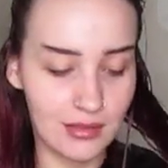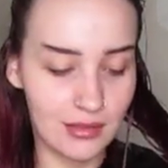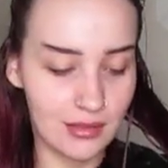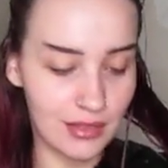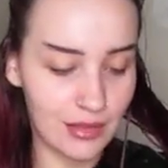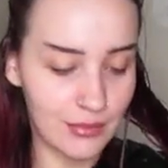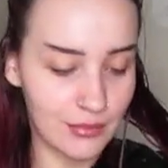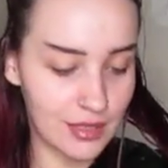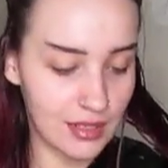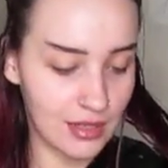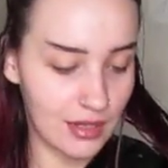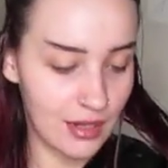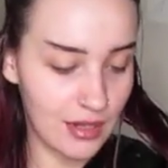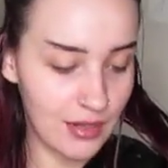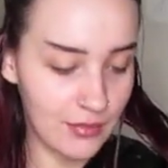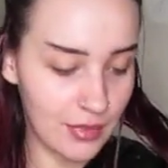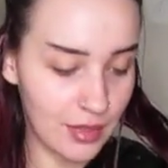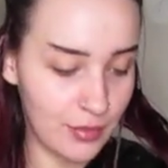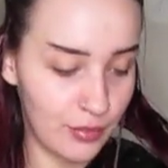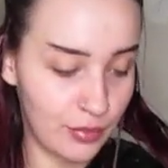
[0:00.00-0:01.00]
That was
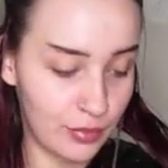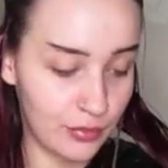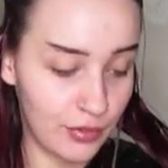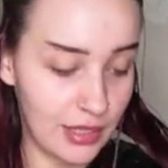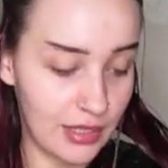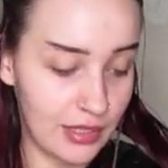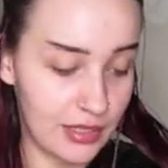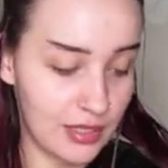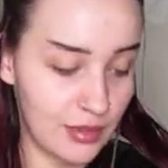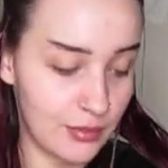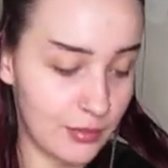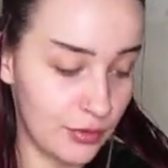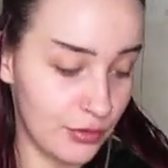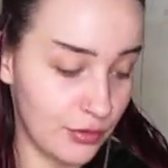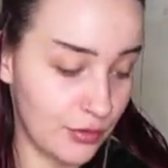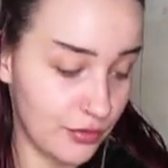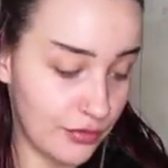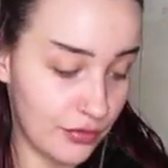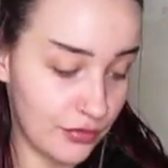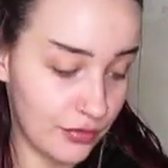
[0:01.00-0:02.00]
not my brightest
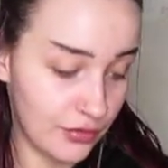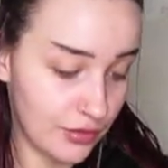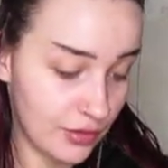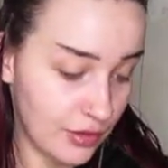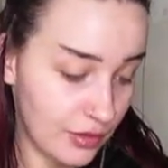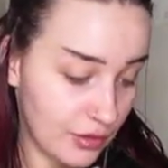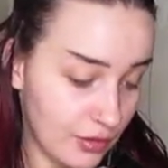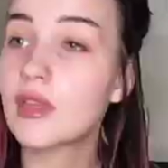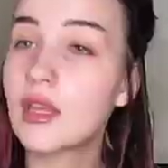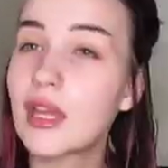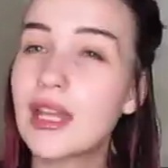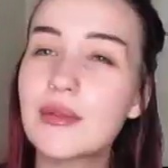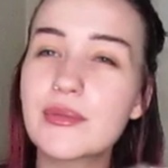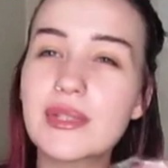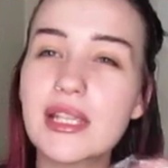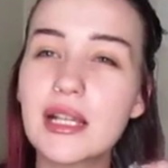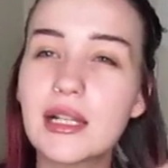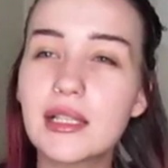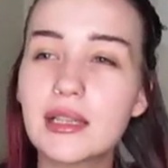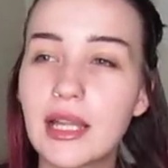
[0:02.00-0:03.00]
move. And it was
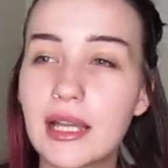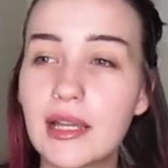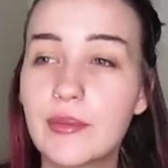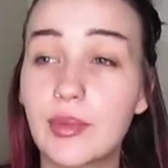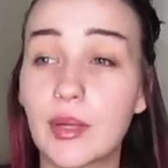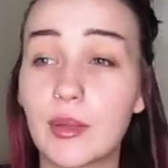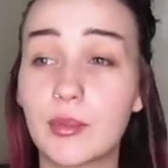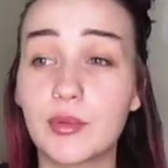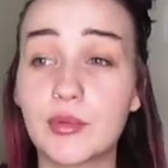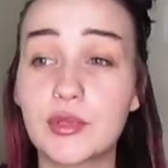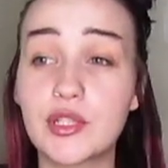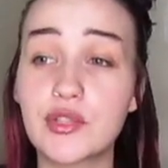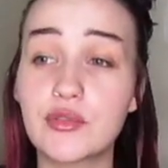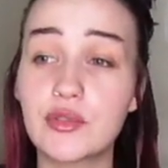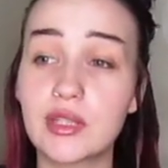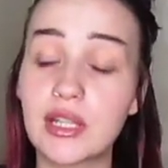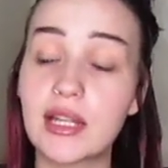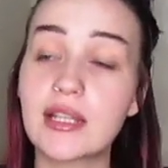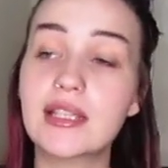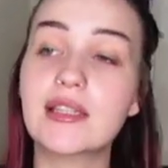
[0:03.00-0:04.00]
like a light purple, which is
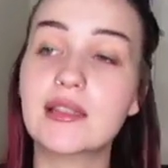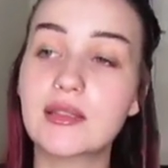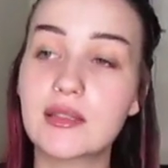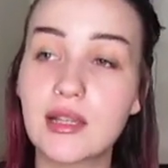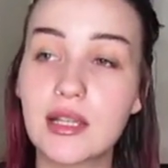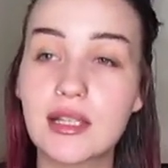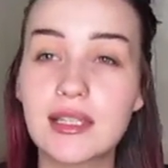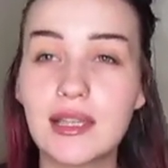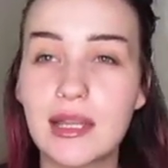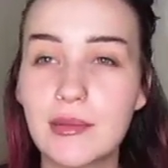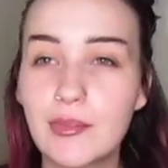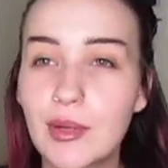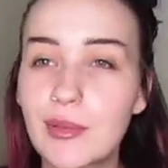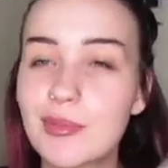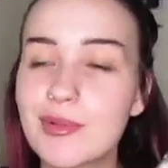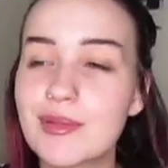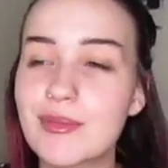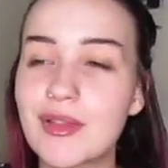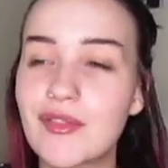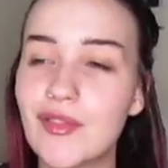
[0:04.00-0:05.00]
really nice, because light
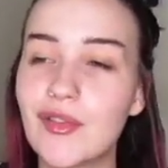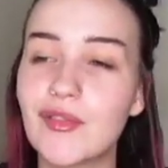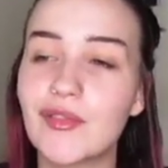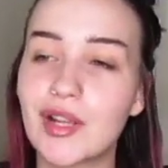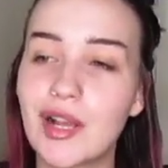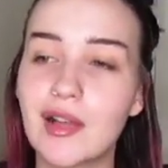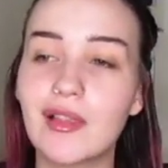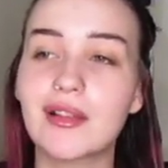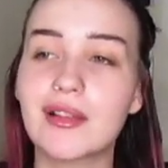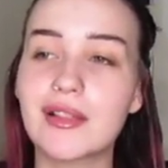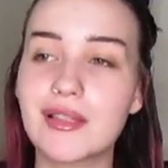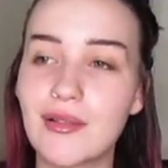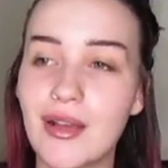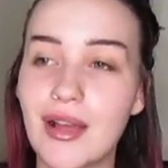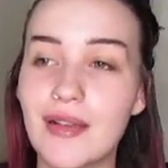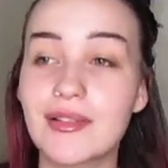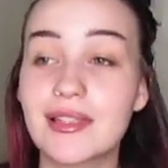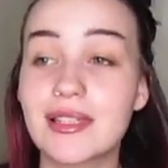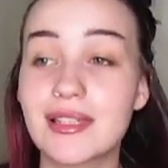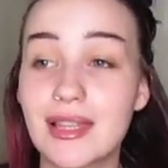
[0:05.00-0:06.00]
purple is my favorite color, so
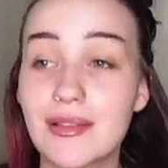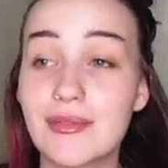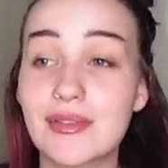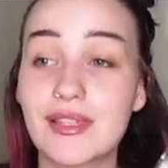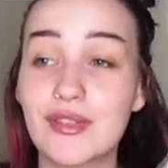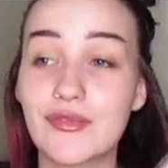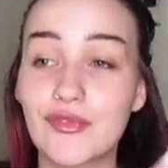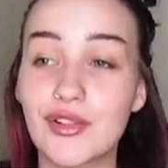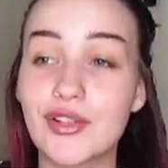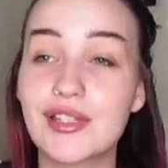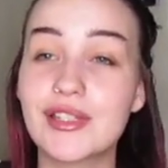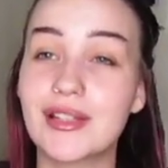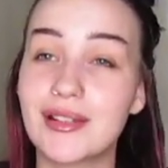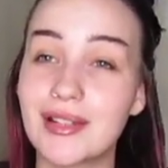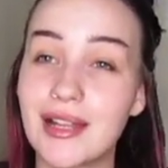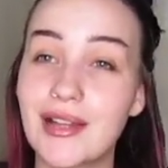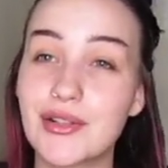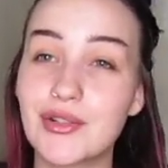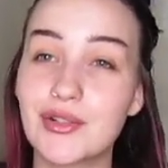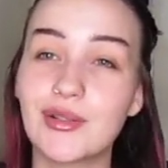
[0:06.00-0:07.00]
obviously that was the first
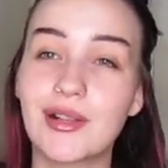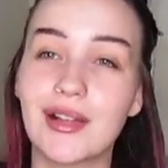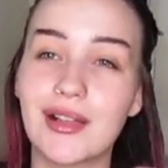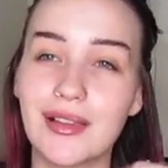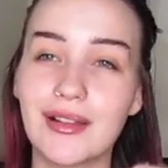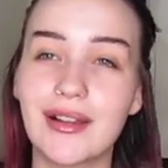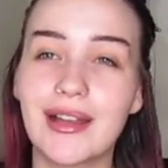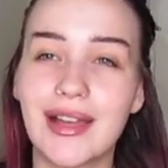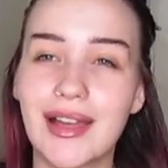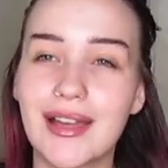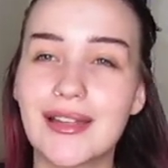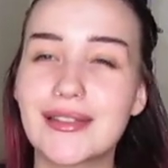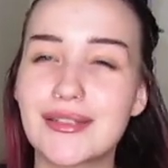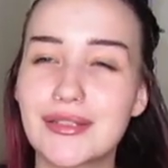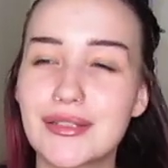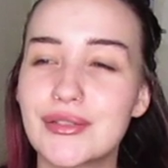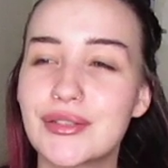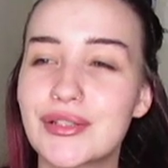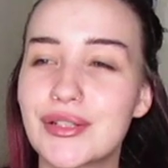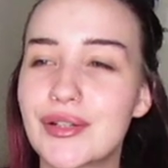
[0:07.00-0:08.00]
unnatural color I had to
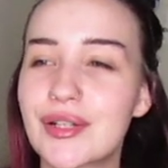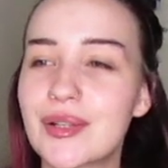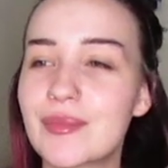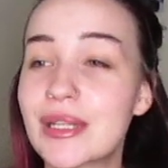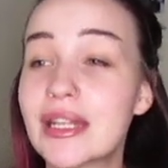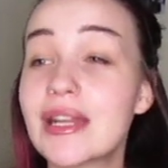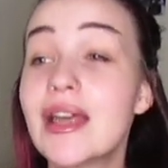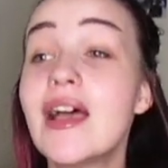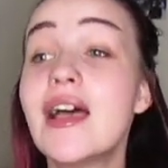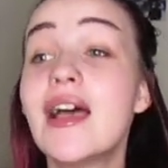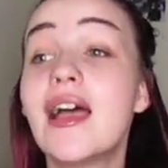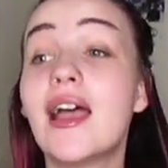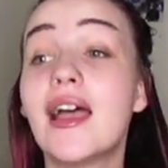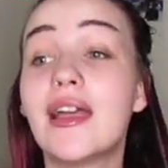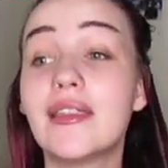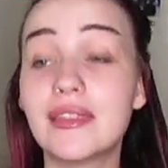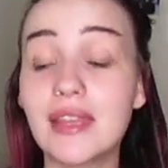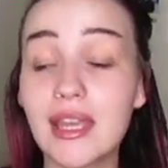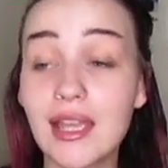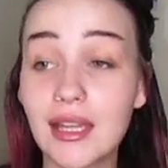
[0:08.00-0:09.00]
do, you know what I mean?
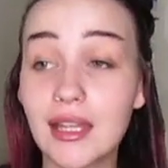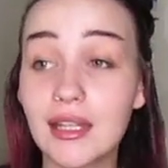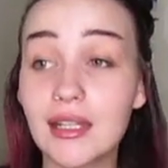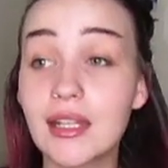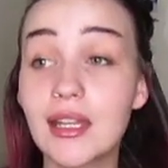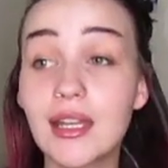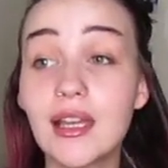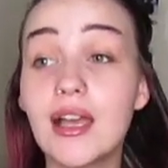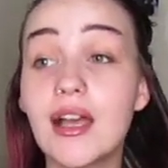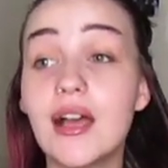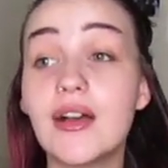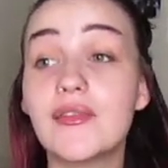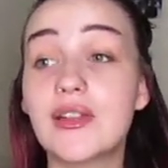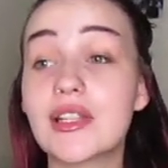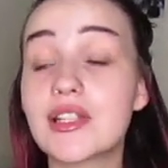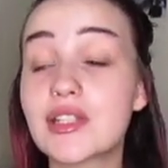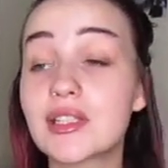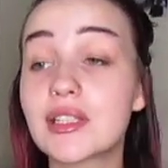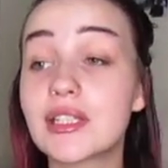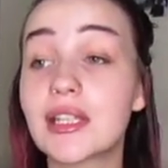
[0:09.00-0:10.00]
And then,
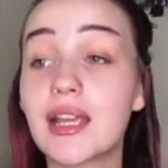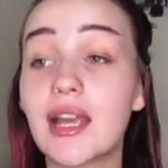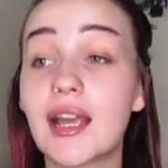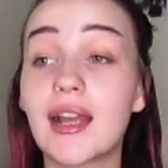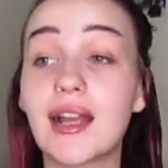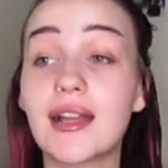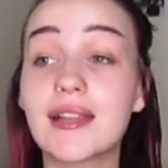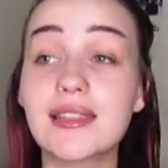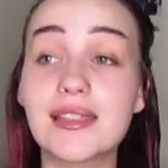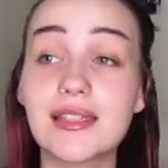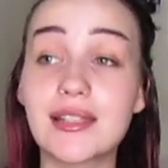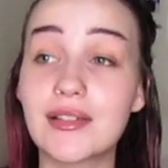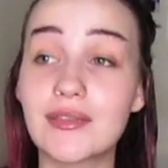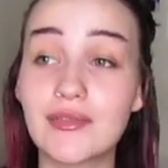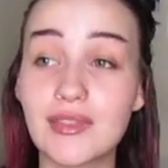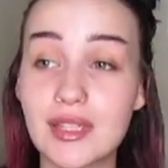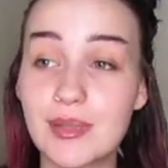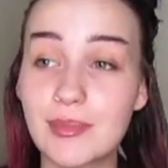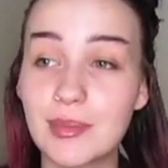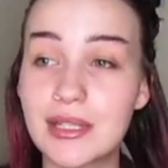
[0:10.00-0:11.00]
eventually, I got sick of
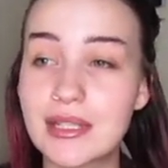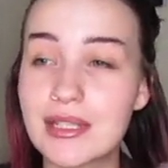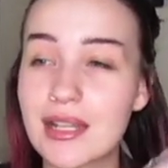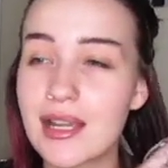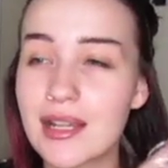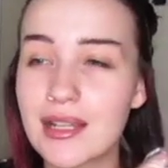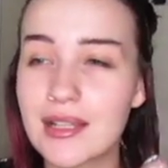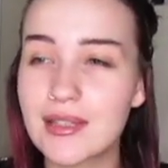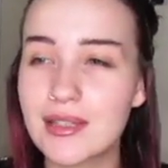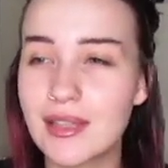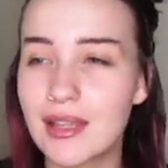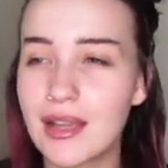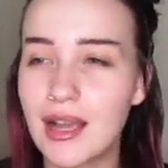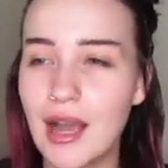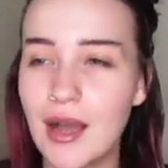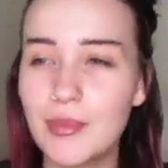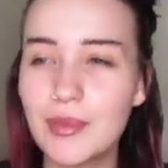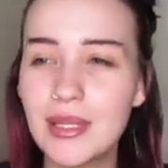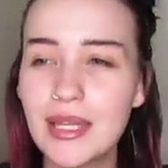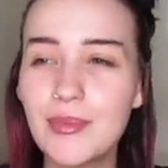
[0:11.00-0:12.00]
the split dye, because like,
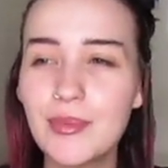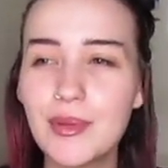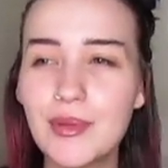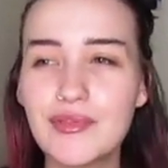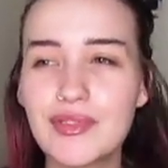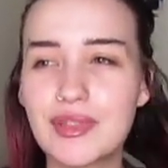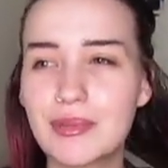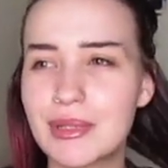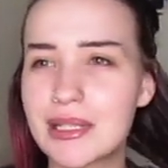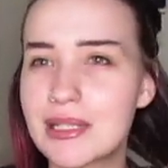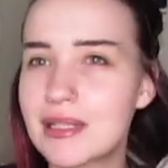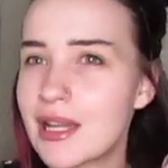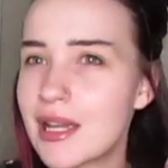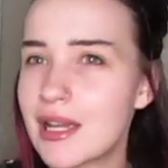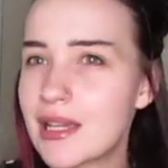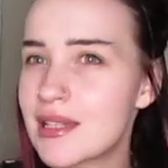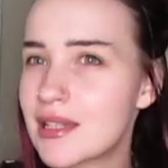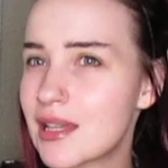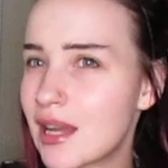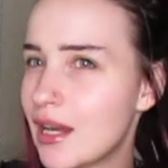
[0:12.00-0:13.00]
upkeep of split
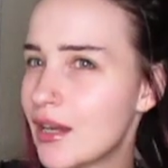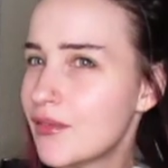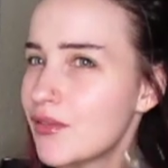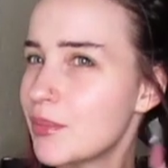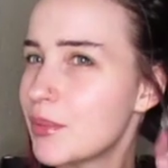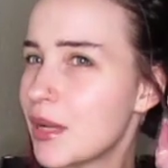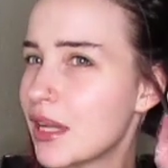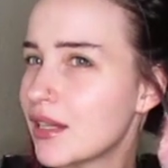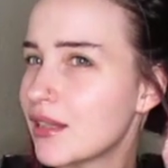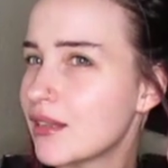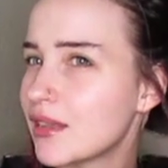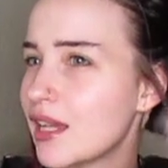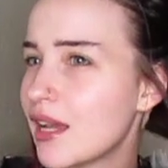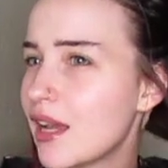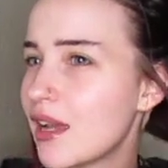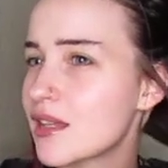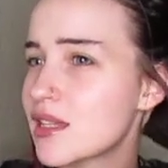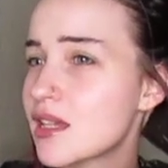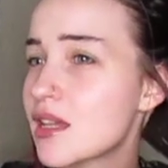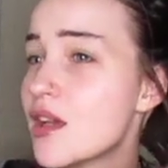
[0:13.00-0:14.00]
dye is kind of a pain in the
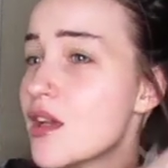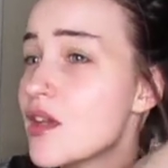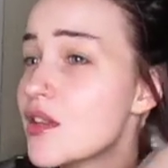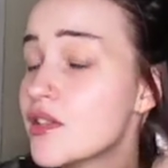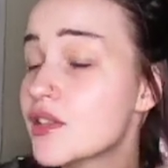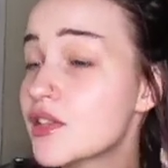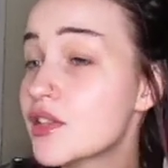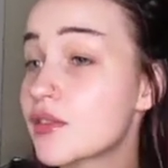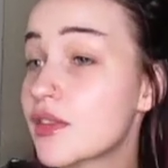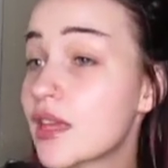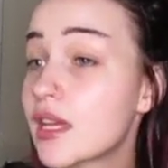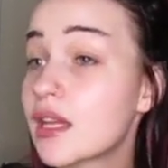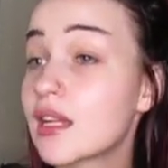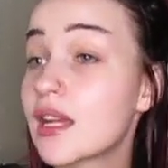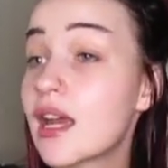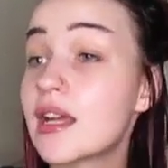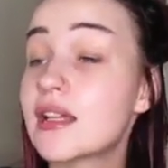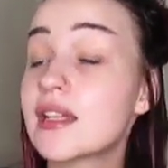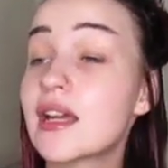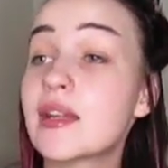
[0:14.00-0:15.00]
ass. So then
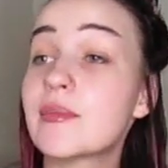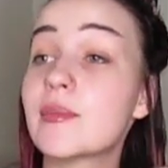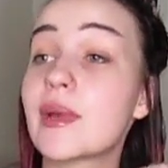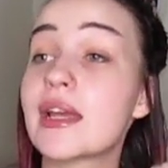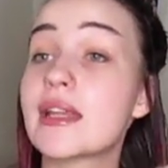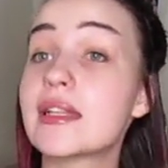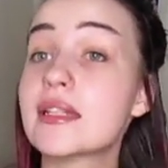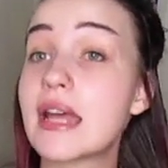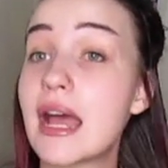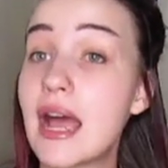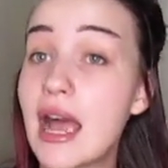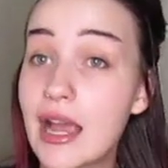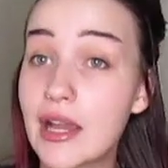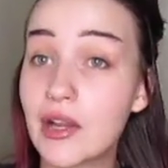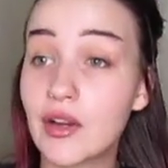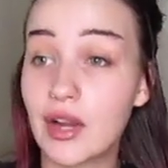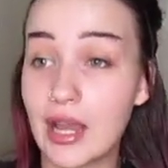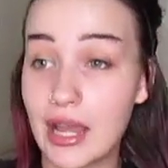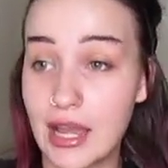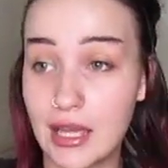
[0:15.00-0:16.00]
I dyed my
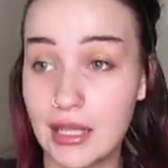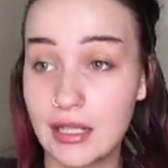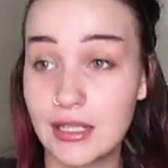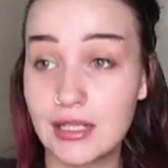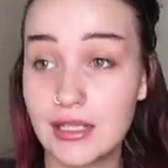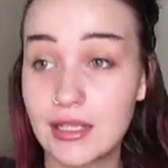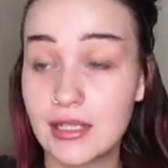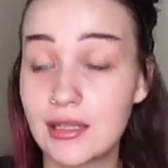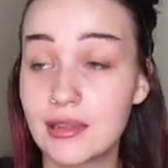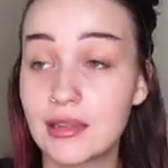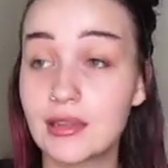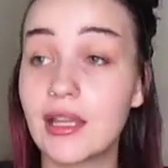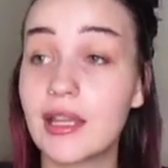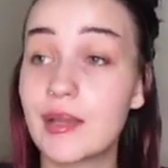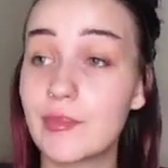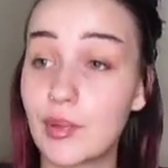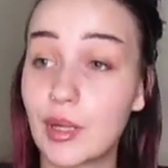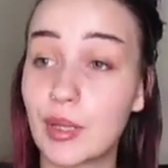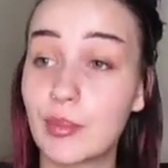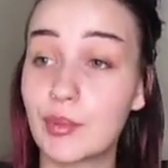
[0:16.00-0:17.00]
entire head
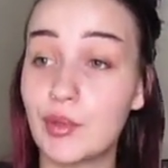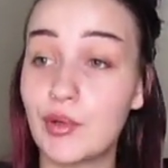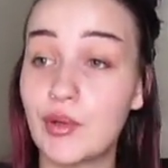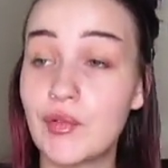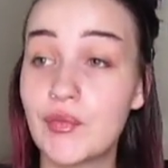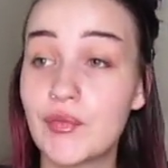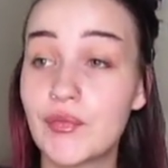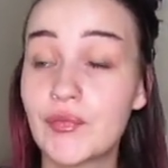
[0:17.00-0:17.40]
light purple.